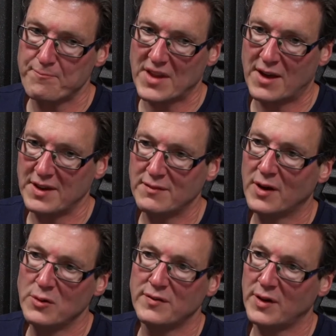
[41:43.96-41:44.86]
I think
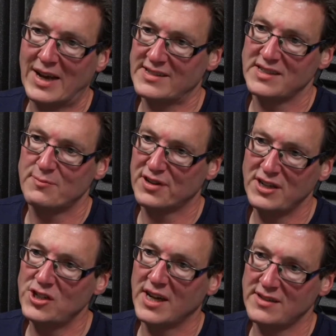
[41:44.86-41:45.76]
Vodafone hasn't
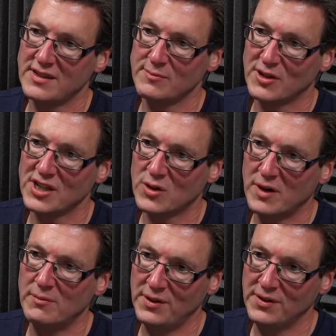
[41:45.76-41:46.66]
depreciated as much
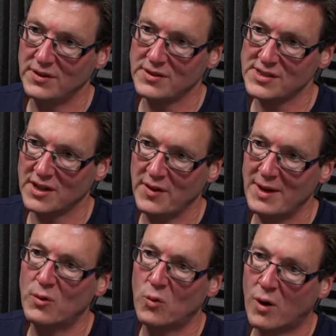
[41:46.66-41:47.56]
equipment, so
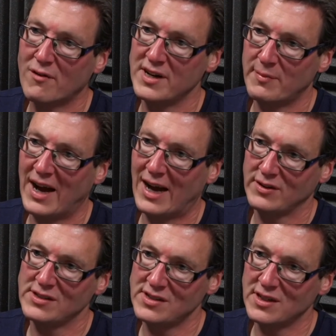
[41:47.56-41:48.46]
they're more worried about
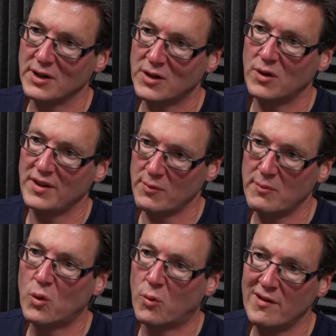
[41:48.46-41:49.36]
having to do
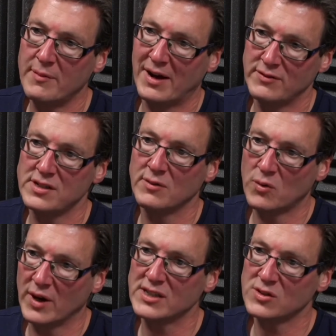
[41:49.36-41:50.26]
a
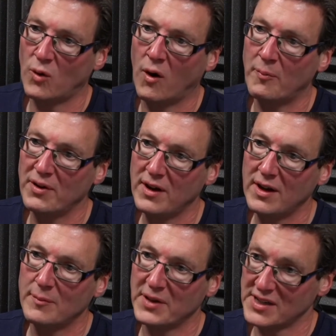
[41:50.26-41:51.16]
quick swap,
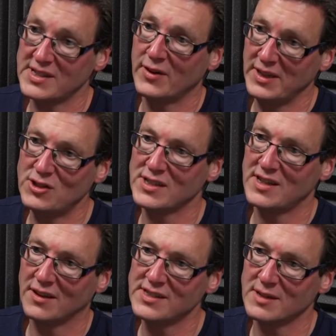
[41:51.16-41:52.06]
because they've only just
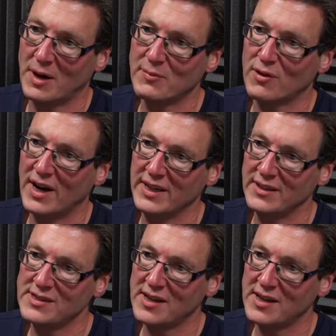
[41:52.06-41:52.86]
done some upgrades.